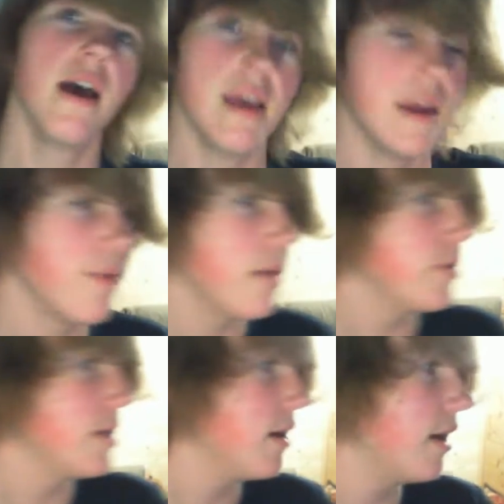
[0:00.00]
it might
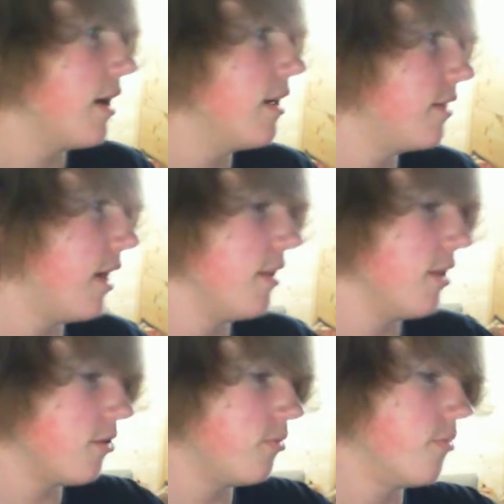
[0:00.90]
be a, a,
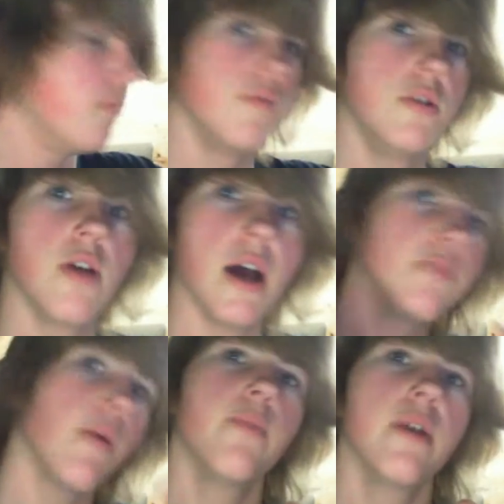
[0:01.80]
little. You guys
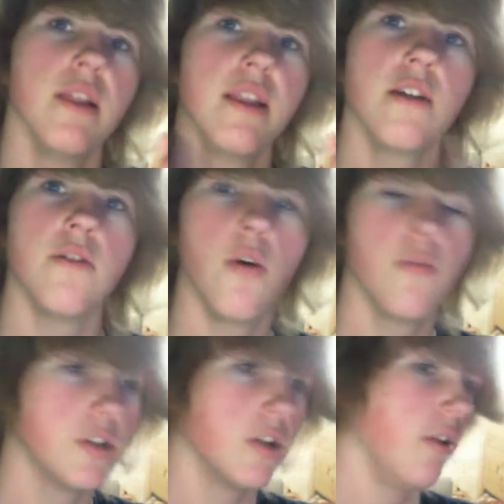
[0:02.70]
might be a little
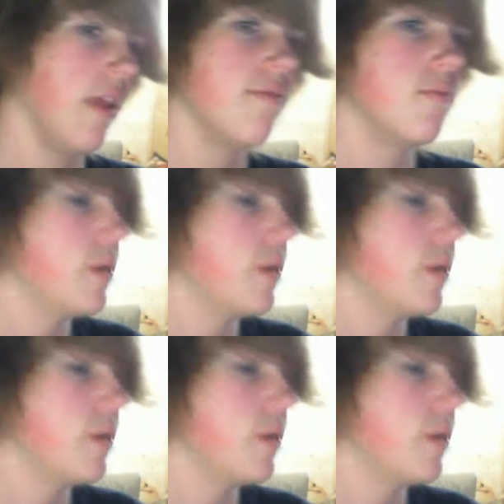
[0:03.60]
over to the left